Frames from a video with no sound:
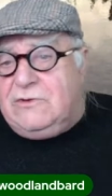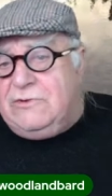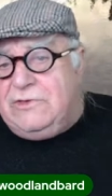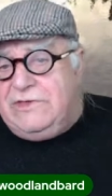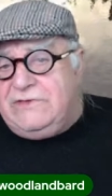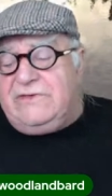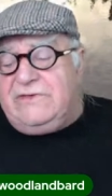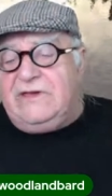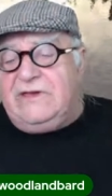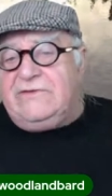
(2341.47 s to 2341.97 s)
do
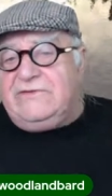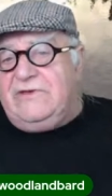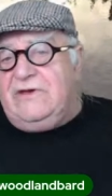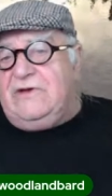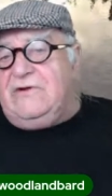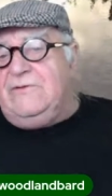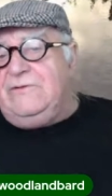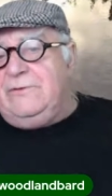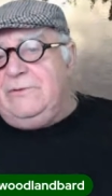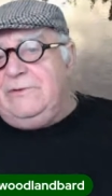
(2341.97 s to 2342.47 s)
this
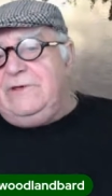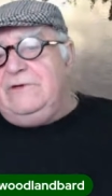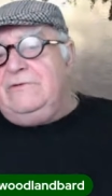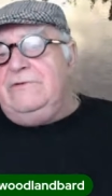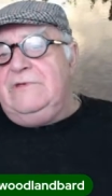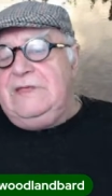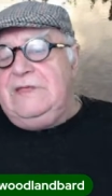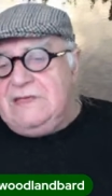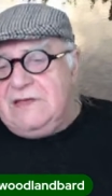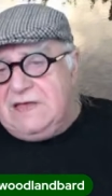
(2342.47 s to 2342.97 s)
ourselves. We
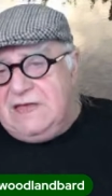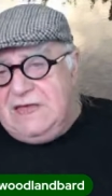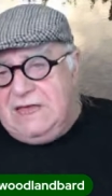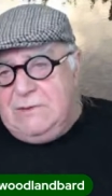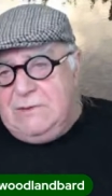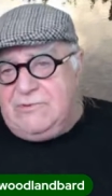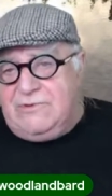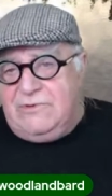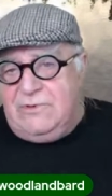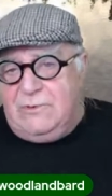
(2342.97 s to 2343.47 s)
don't need a
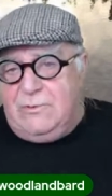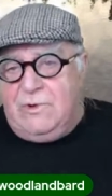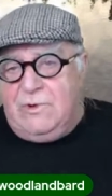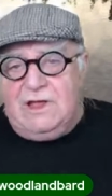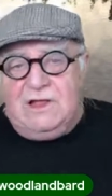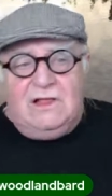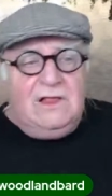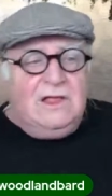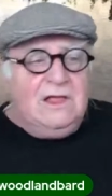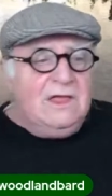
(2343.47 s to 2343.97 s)
keeper of the
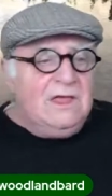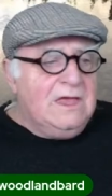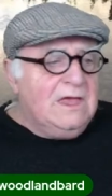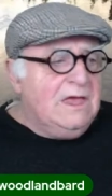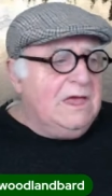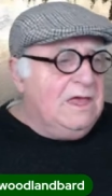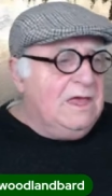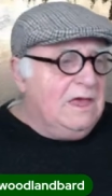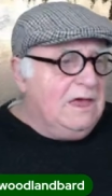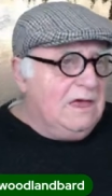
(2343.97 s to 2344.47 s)
well.
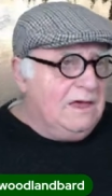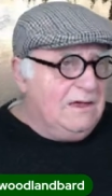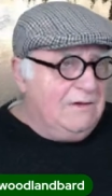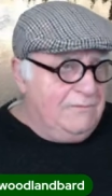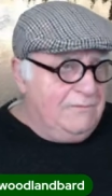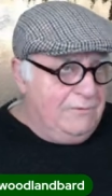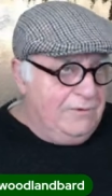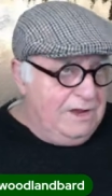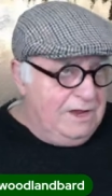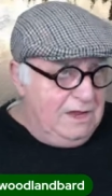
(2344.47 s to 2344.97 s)
Uh,
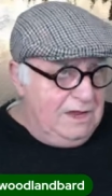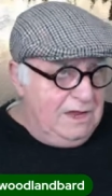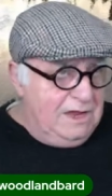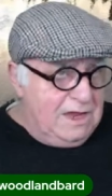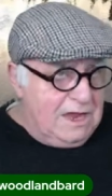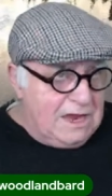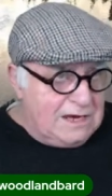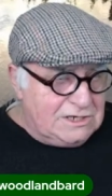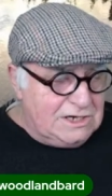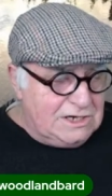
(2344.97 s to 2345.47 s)
if we
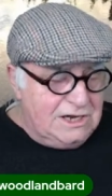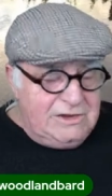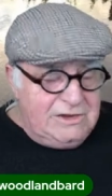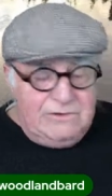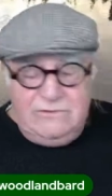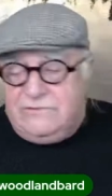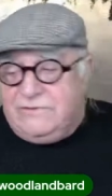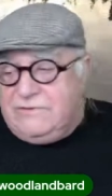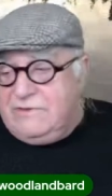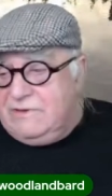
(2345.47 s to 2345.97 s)
actually
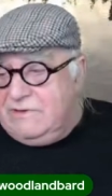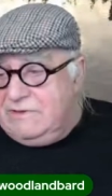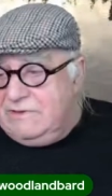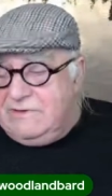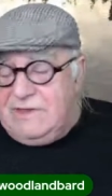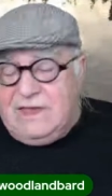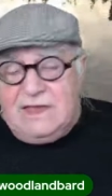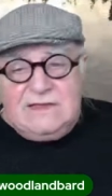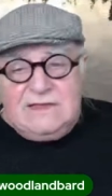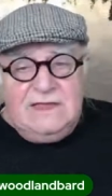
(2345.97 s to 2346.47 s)
use
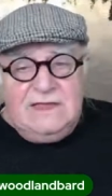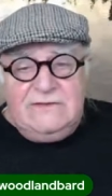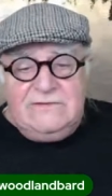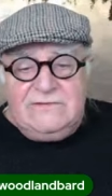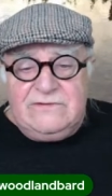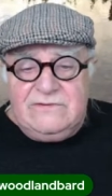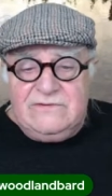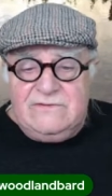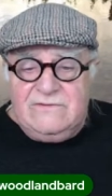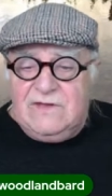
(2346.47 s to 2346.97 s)

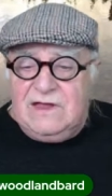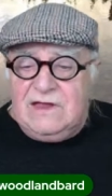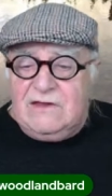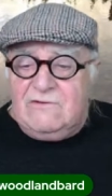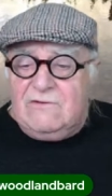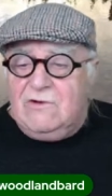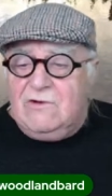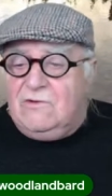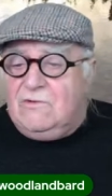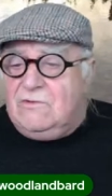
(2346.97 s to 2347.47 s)
techniques of
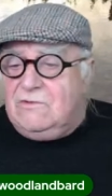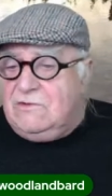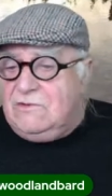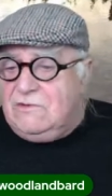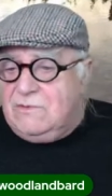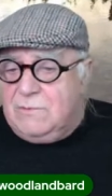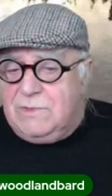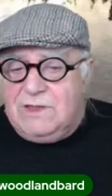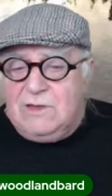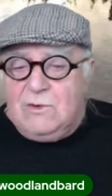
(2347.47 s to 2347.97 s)
our
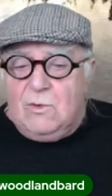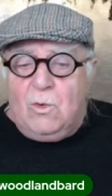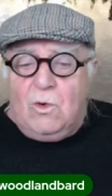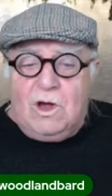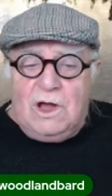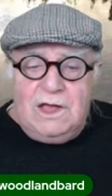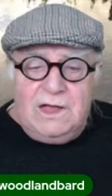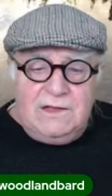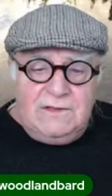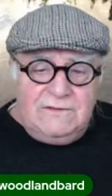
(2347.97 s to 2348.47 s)
own to be
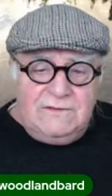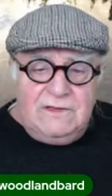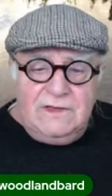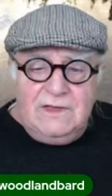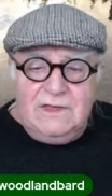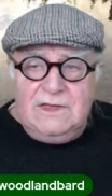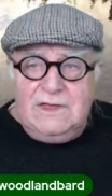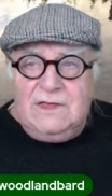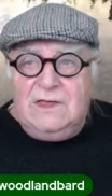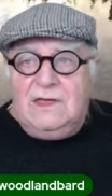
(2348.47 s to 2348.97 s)
quiet
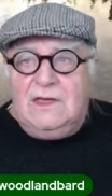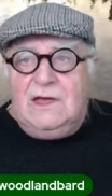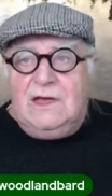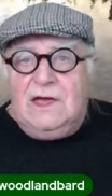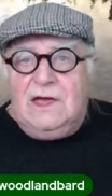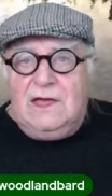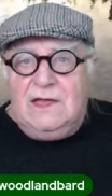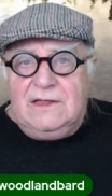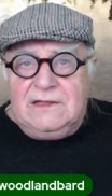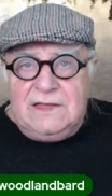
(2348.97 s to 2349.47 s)

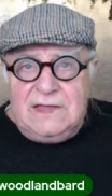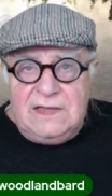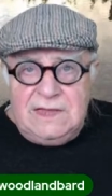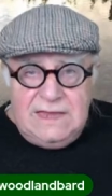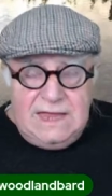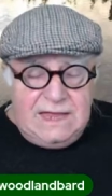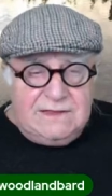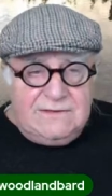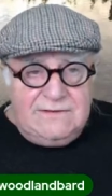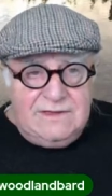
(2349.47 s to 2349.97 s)
and
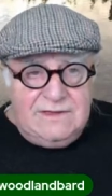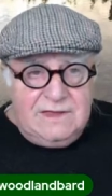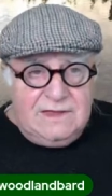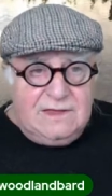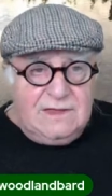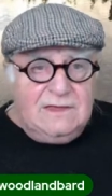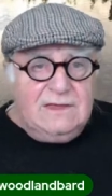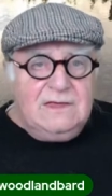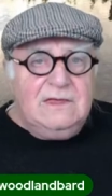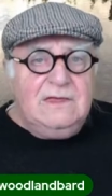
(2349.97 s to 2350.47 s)

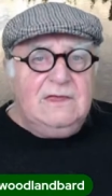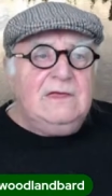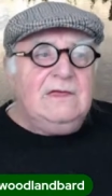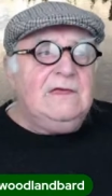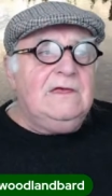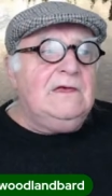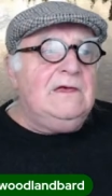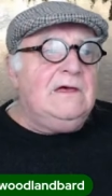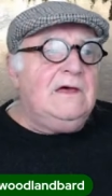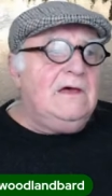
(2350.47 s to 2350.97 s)
connecting,
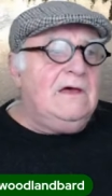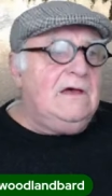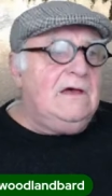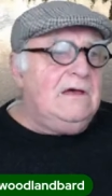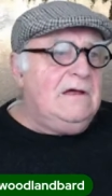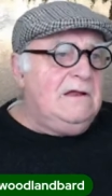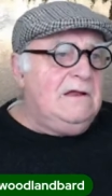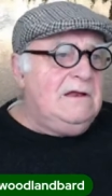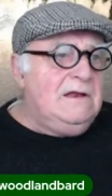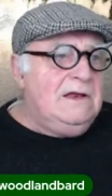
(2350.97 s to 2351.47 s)

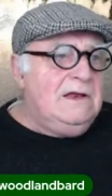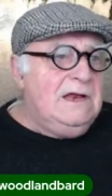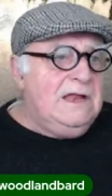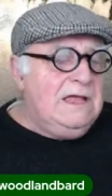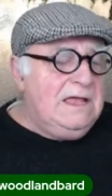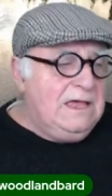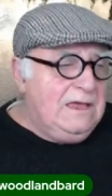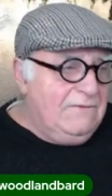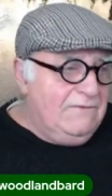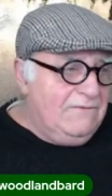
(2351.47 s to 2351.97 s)
Uh,
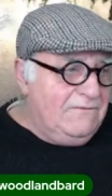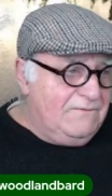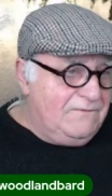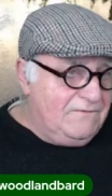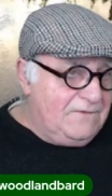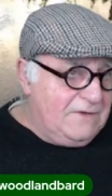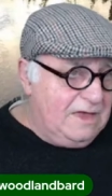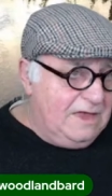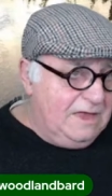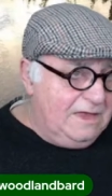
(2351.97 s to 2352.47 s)
leave
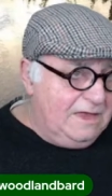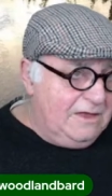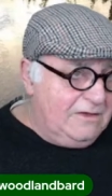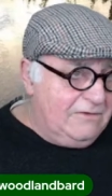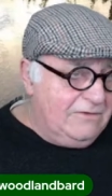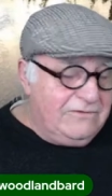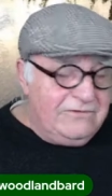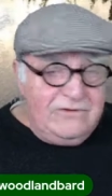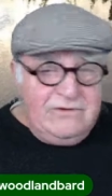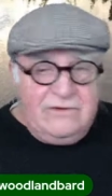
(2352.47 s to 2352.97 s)
any
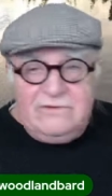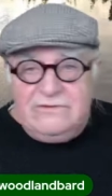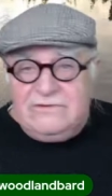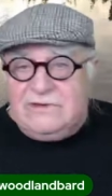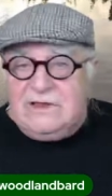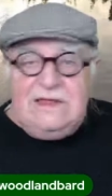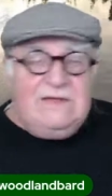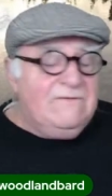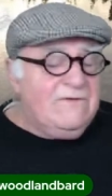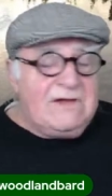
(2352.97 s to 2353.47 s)

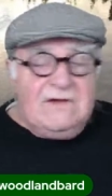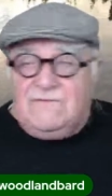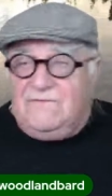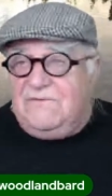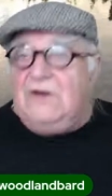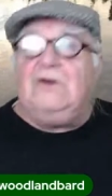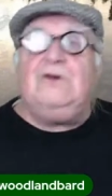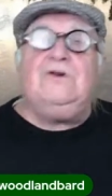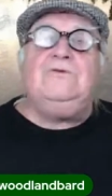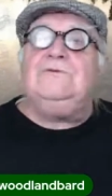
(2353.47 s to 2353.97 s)
concerns, leave our
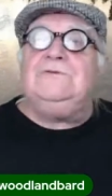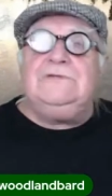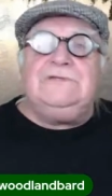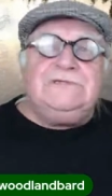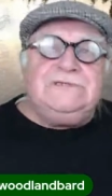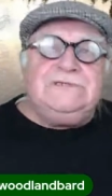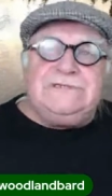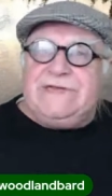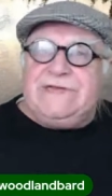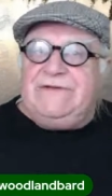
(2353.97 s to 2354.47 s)

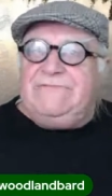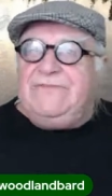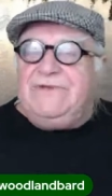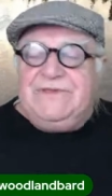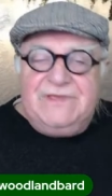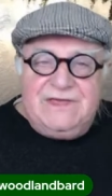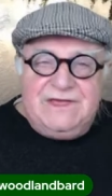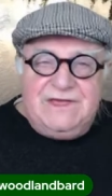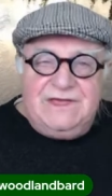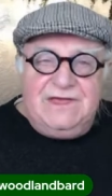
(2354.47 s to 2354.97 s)
phones,
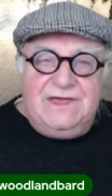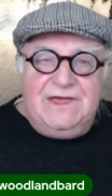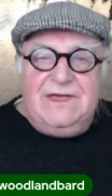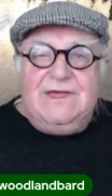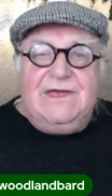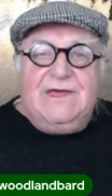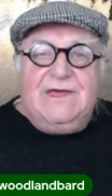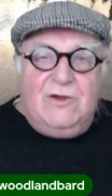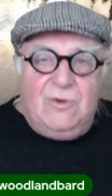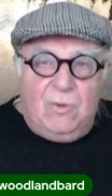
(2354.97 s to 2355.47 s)
everything
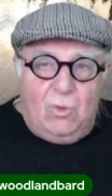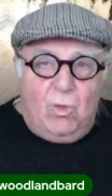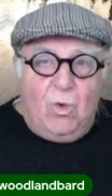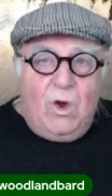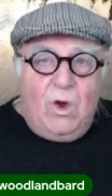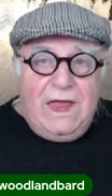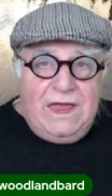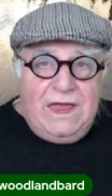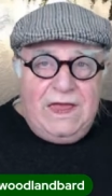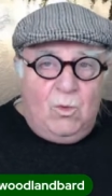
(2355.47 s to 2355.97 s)

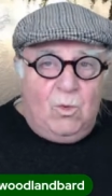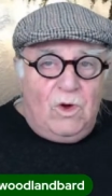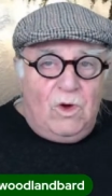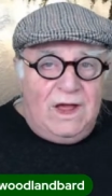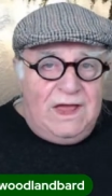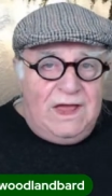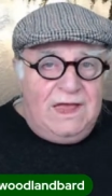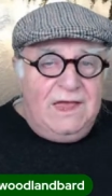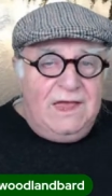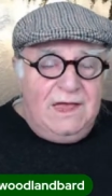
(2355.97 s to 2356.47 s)
way
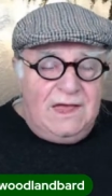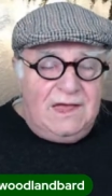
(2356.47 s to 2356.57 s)
away.